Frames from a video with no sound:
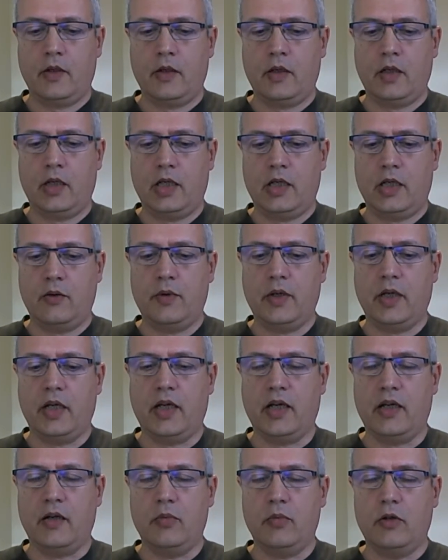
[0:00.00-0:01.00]
Are we
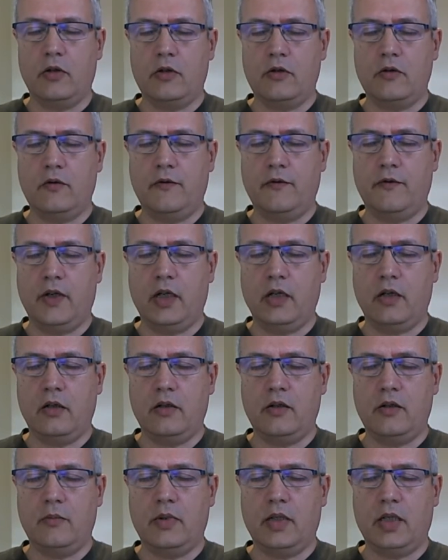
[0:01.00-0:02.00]
able to feel
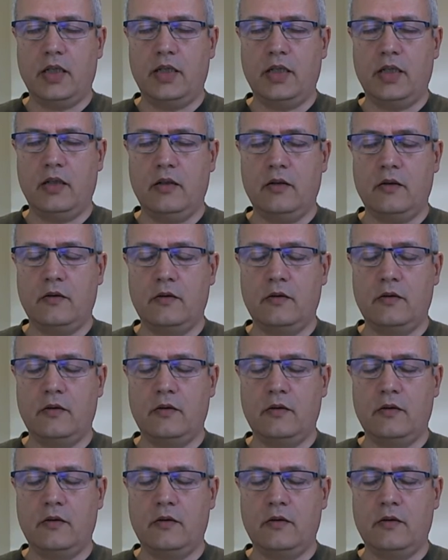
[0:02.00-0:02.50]
the body,